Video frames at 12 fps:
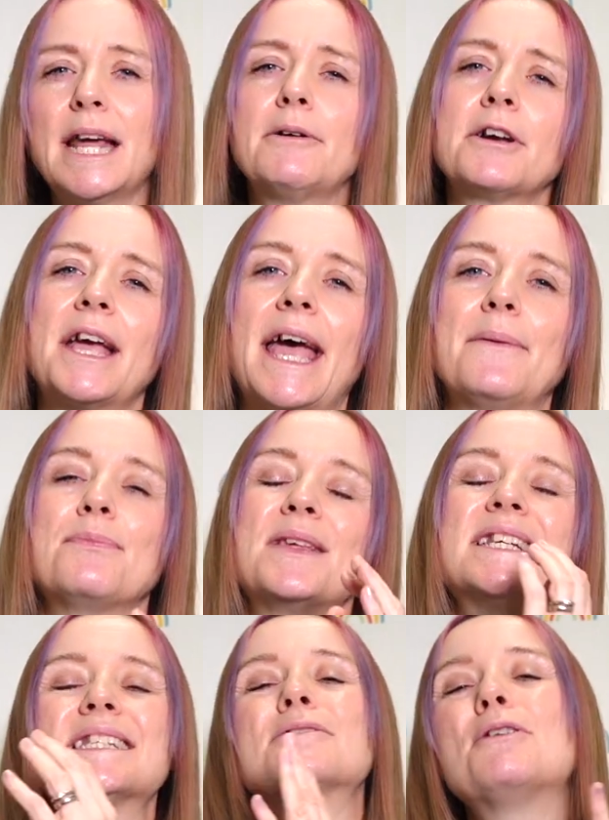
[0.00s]
Now, okay,
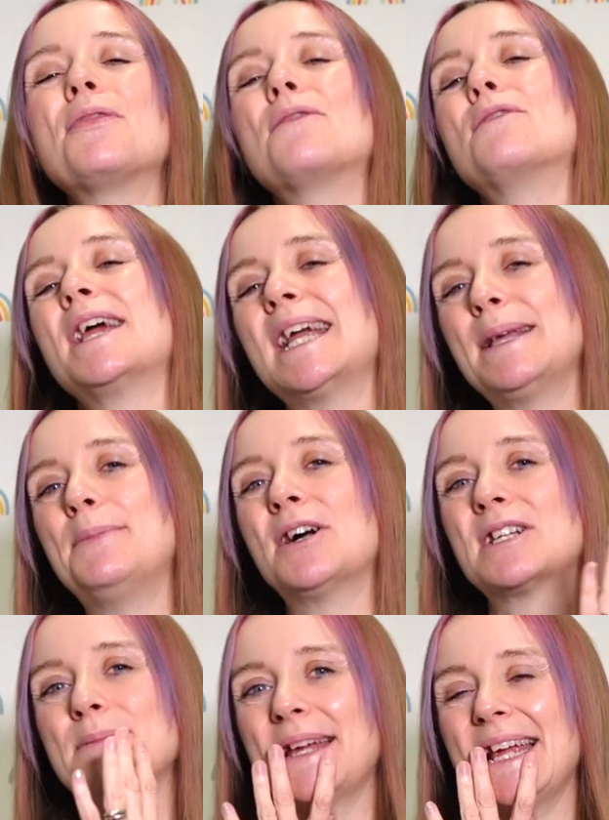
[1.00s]
this is the one that really
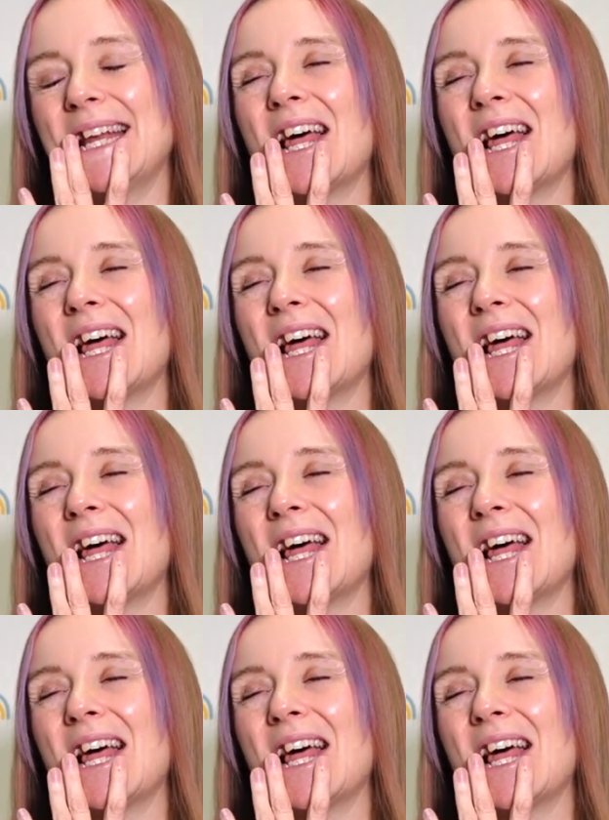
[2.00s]
bugs me.